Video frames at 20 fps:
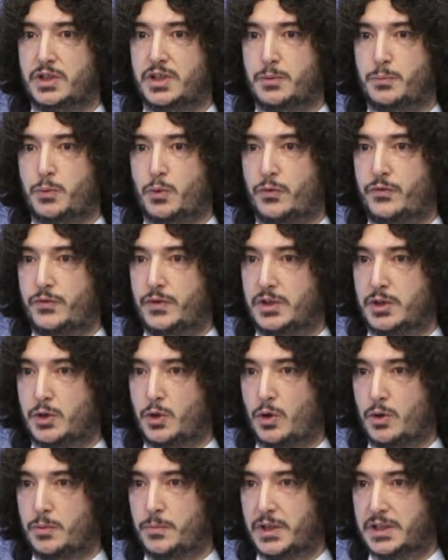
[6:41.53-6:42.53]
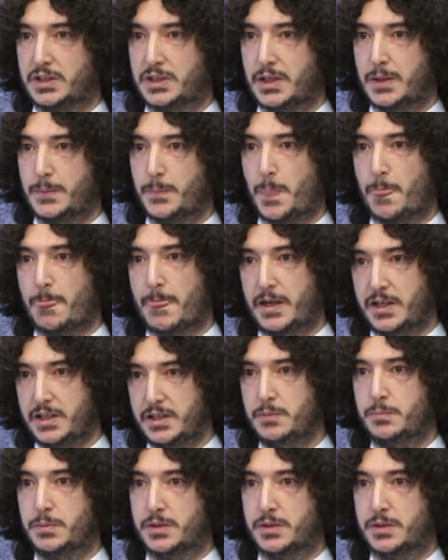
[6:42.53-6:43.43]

Generally speaking, Istanbul is a